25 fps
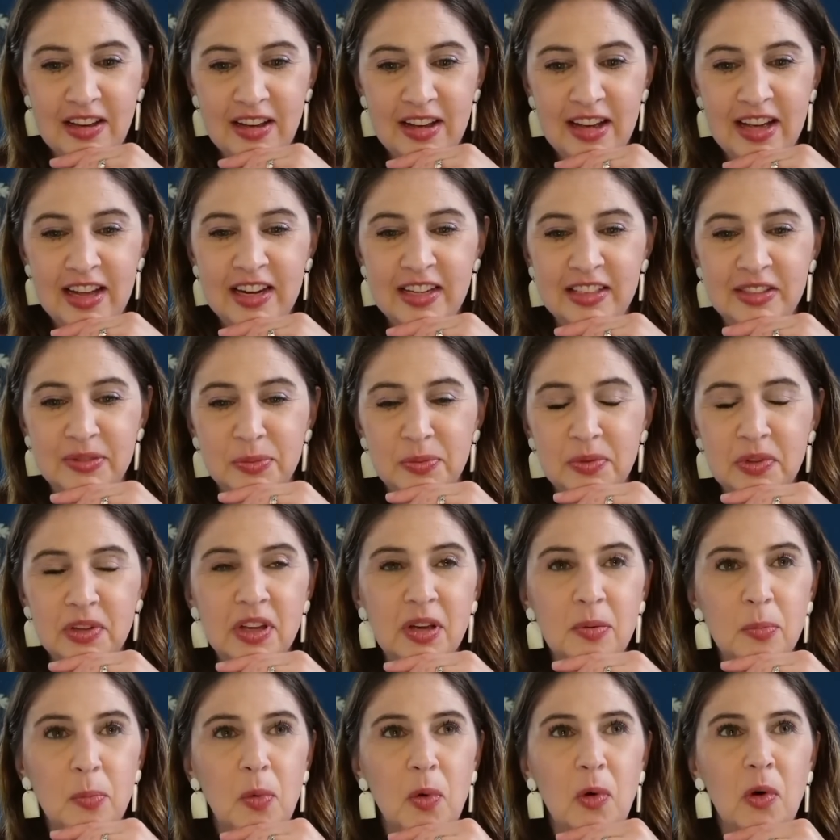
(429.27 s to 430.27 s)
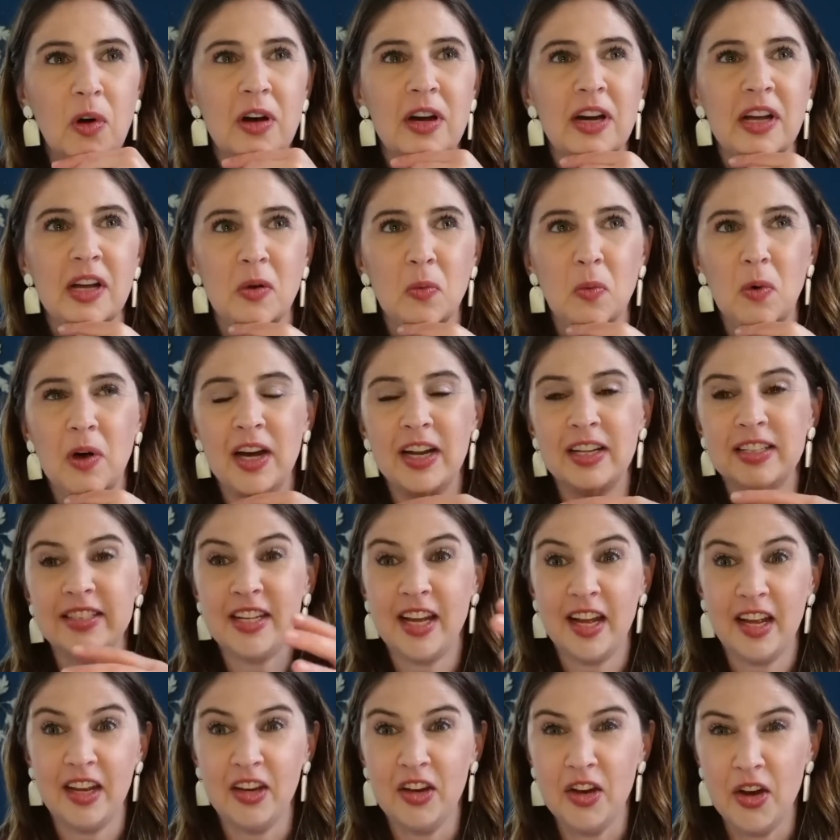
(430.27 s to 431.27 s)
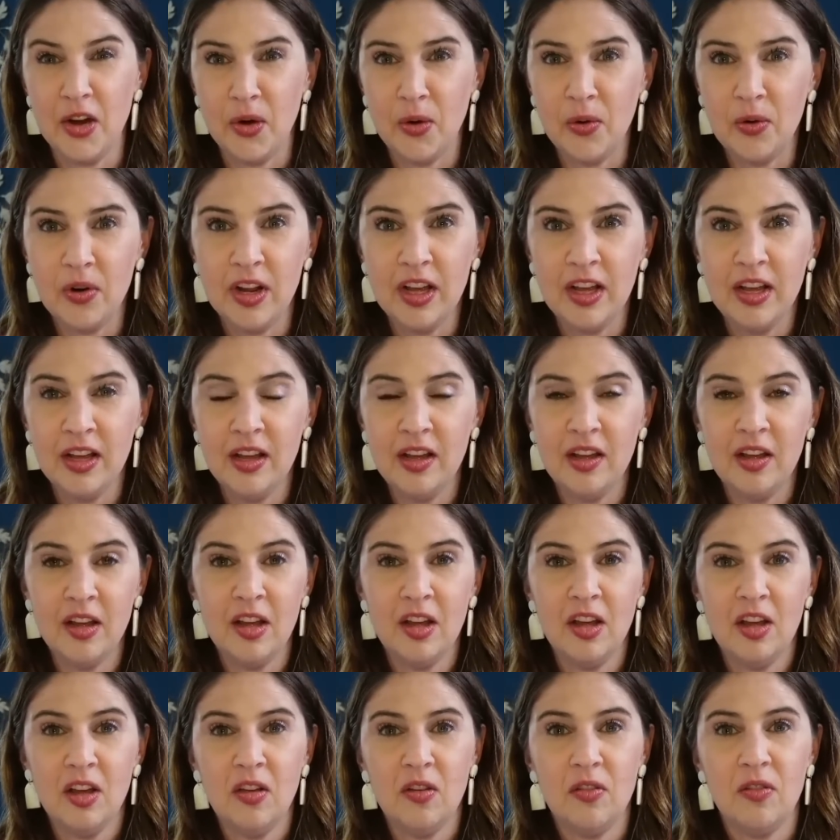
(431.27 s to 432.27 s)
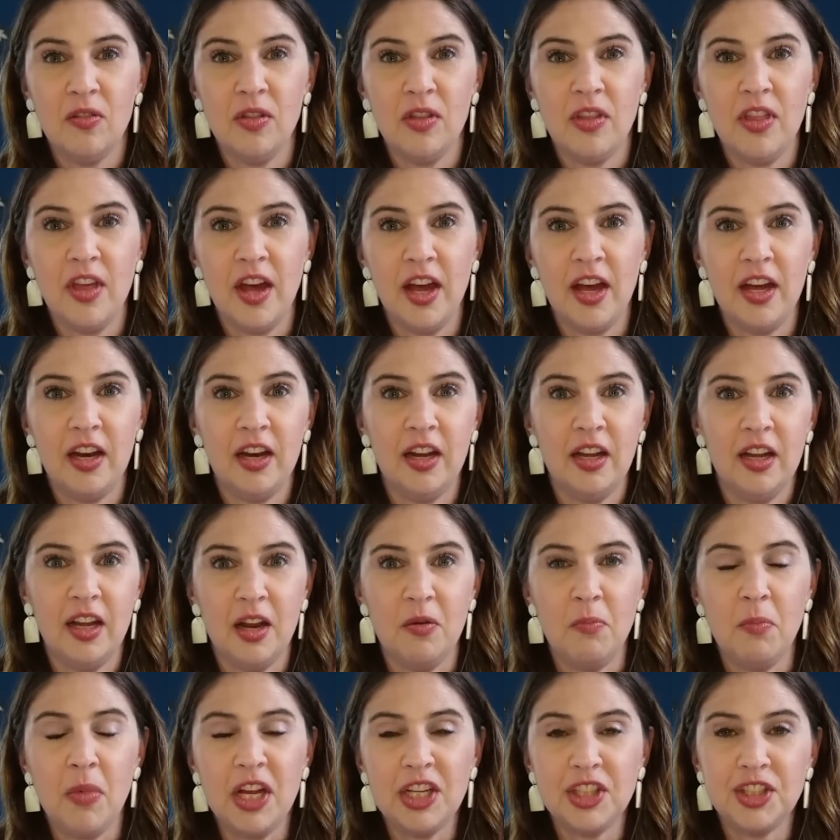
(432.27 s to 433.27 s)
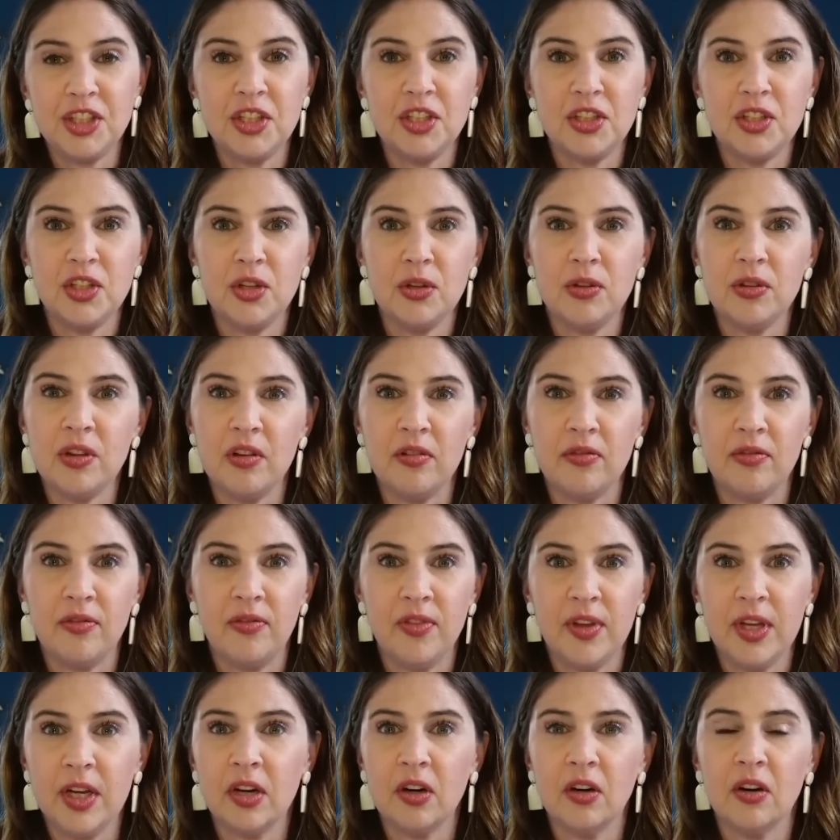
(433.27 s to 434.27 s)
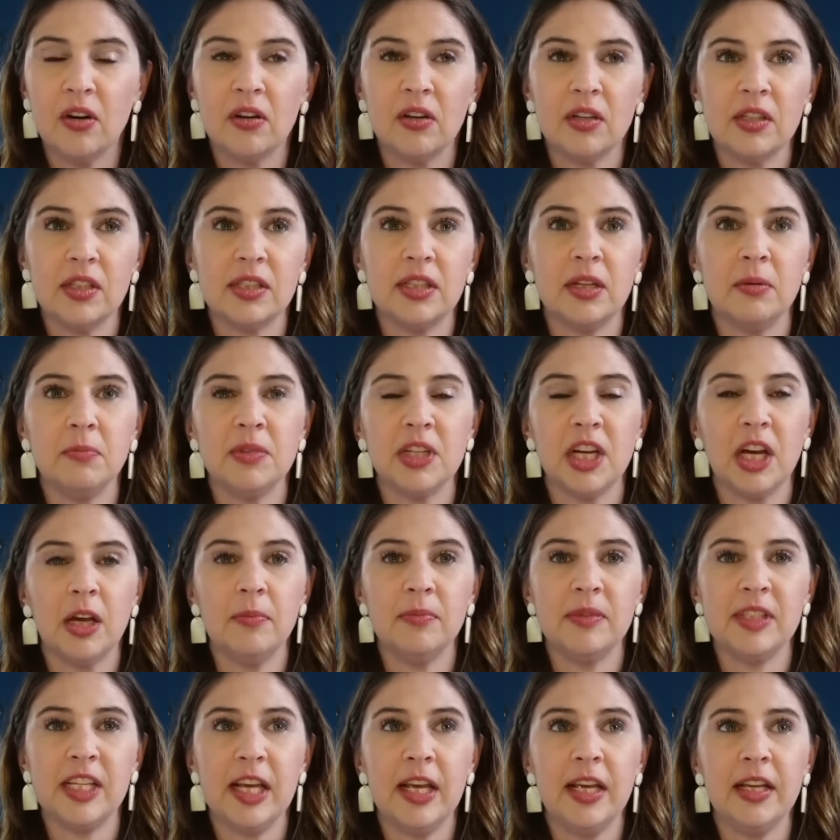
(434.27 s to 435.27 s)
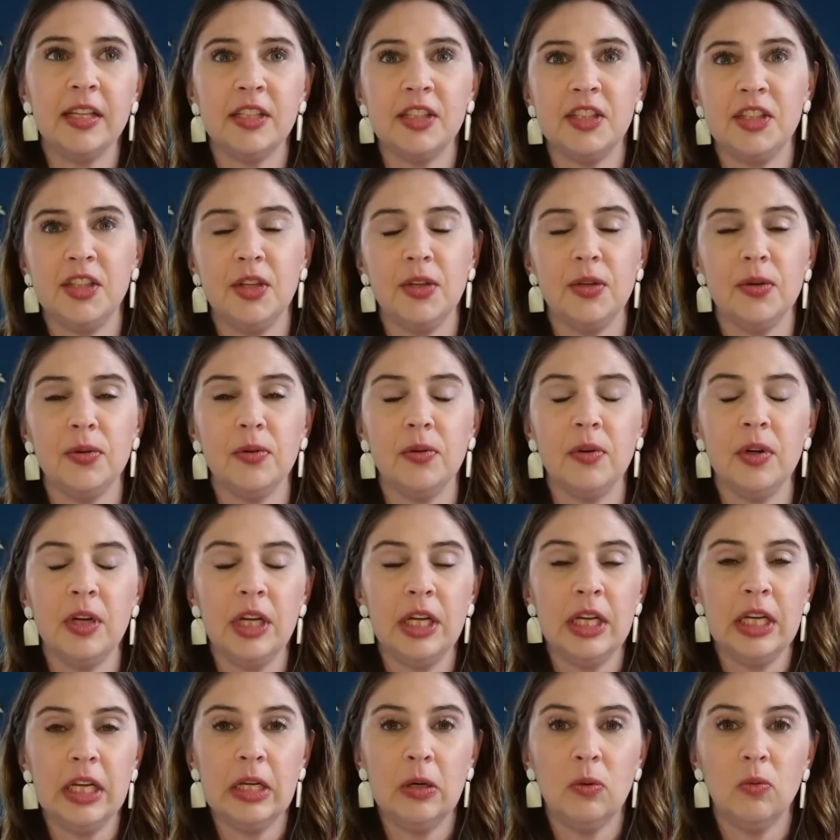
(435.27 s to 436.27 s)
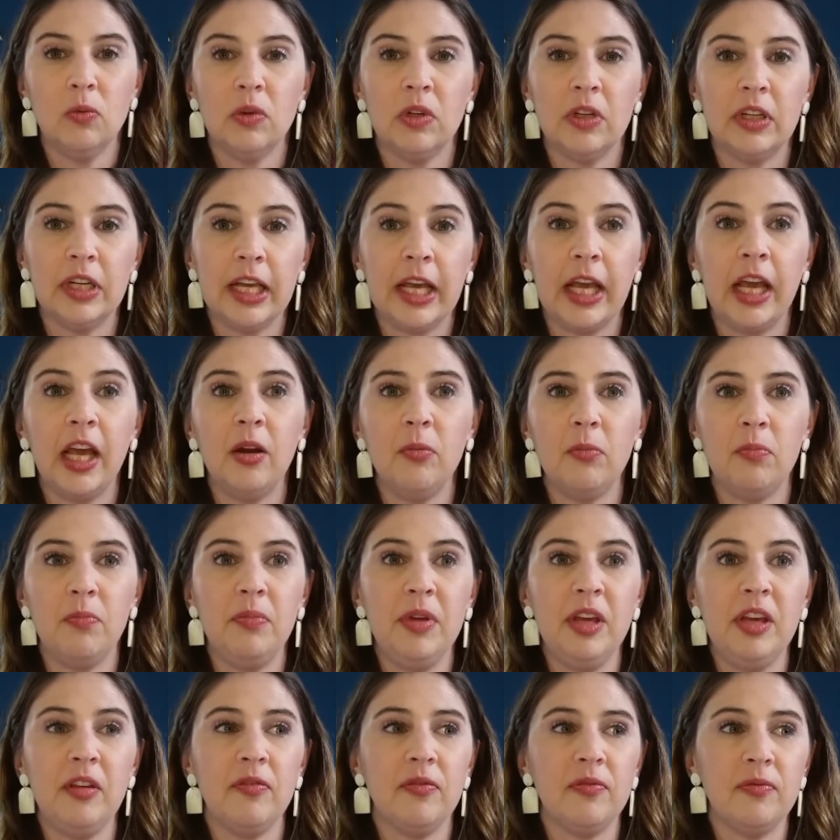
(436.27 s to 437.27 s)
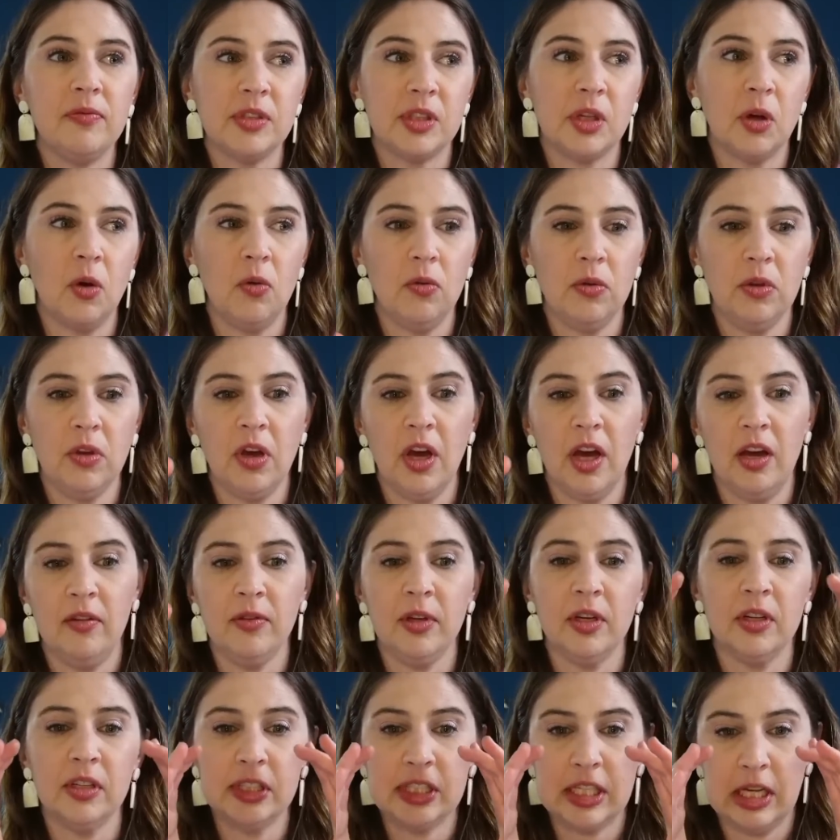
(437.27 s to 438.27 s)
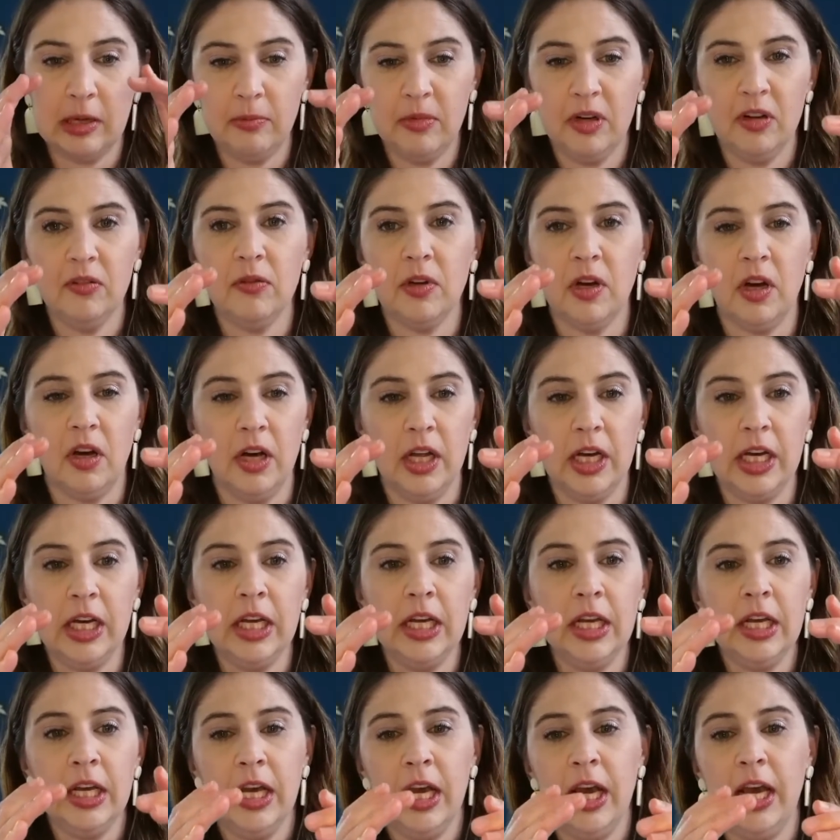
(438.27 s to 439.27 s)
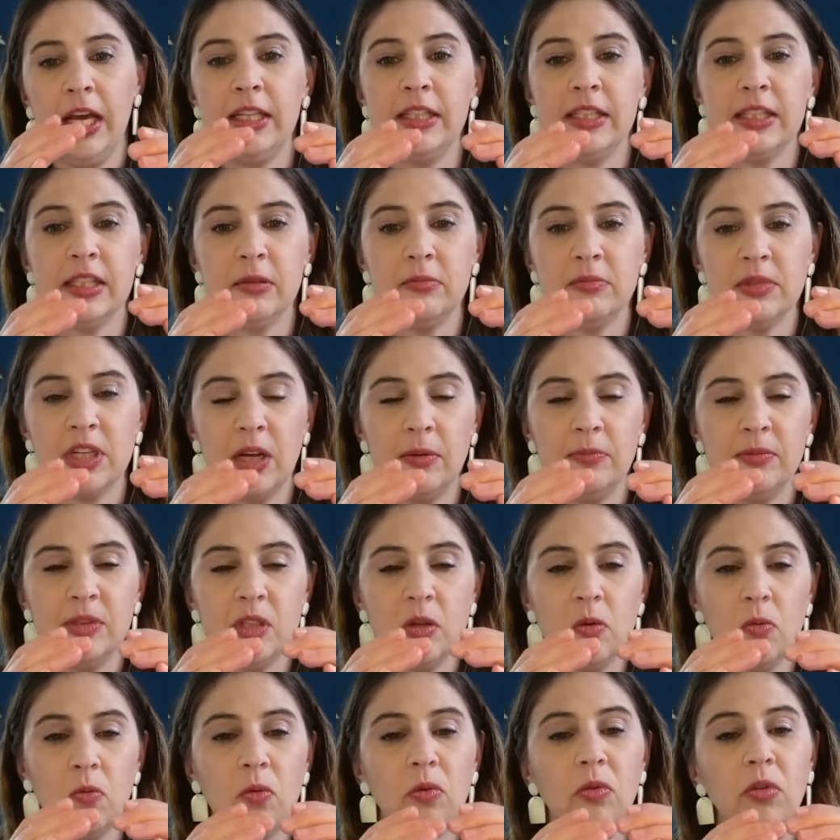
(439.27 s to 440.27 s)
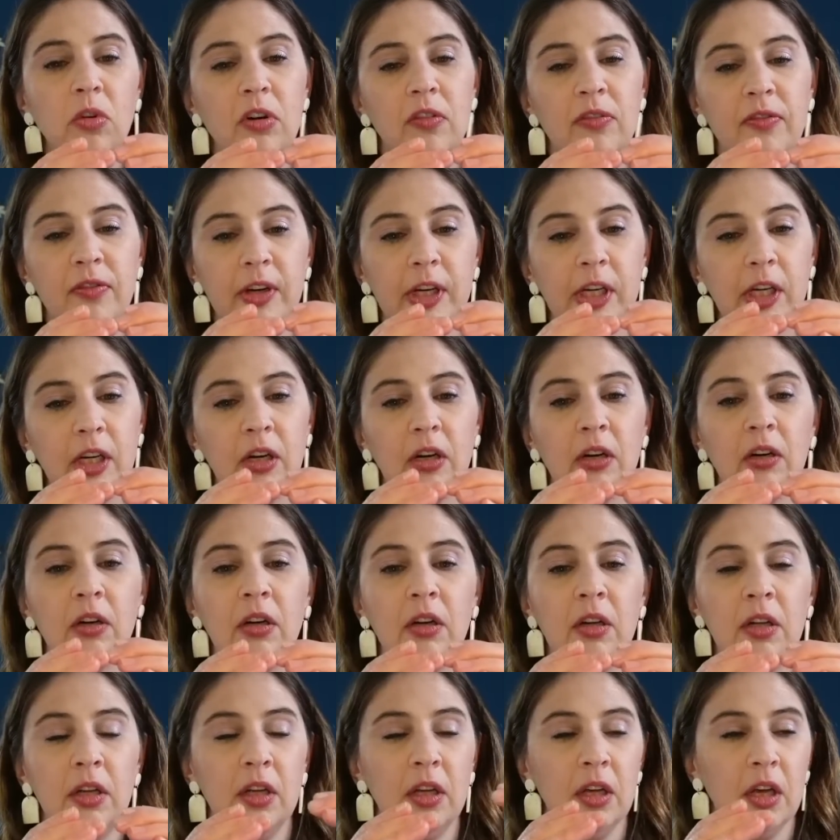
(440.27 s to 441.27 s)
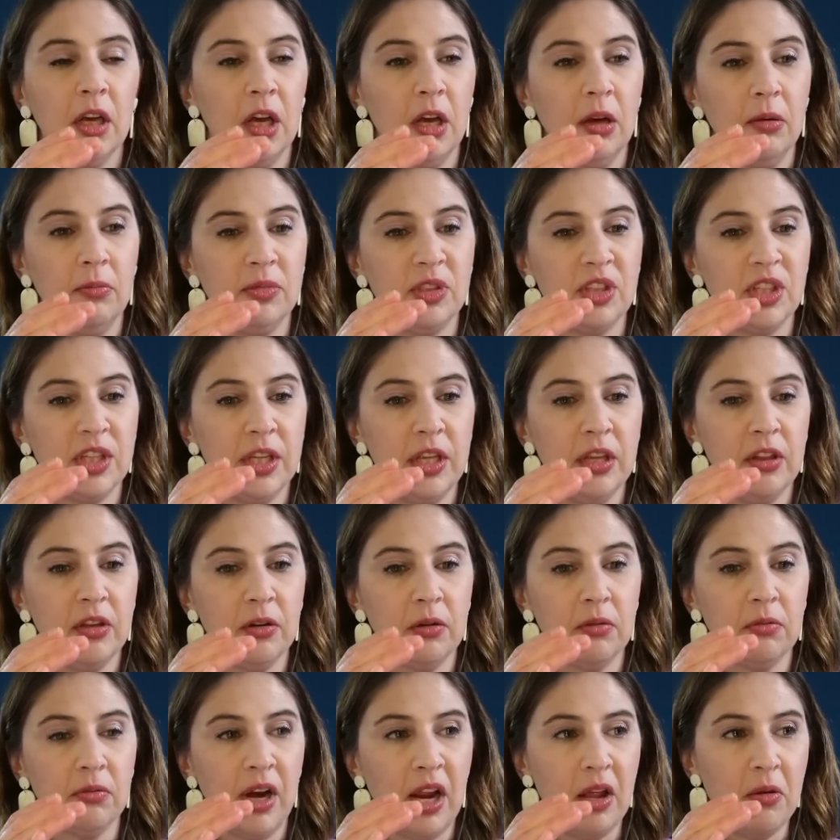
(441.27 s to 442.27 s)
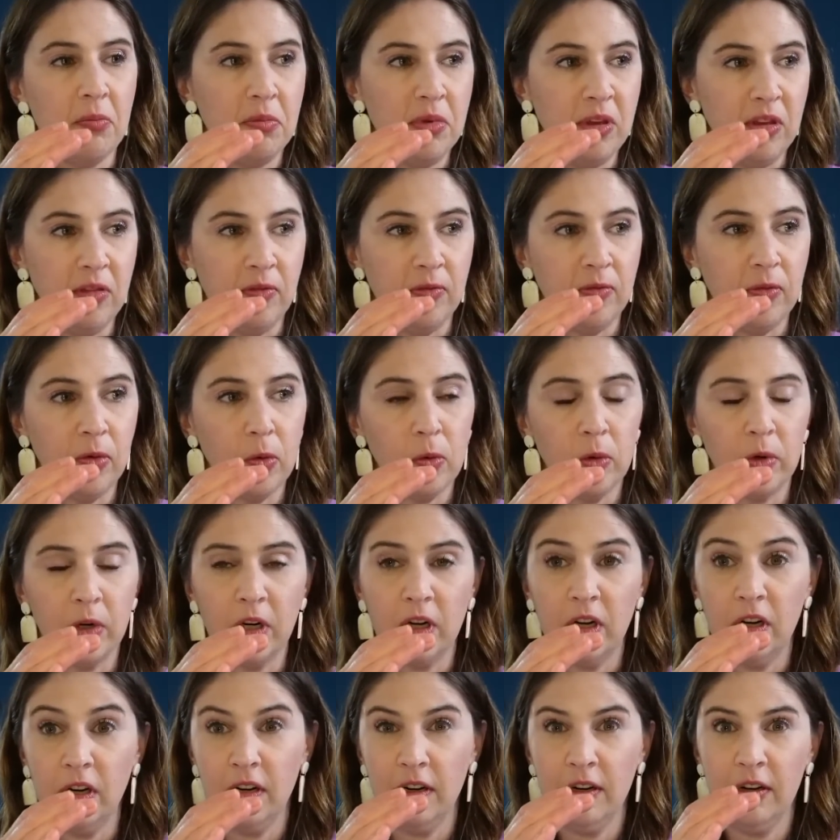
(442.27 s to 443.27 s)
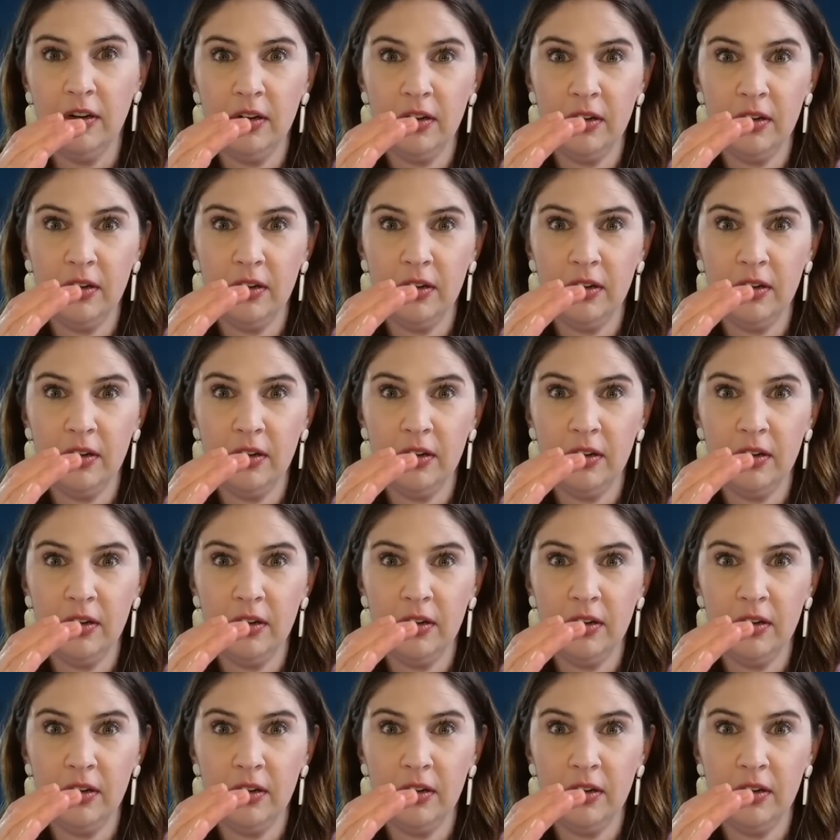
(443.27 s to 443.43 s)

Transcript: And it's really important. I want to take note that and mention to you that fear sometimes hits you, will hit beef. So you have your assignment of God, and sometimes the warfare comes either right before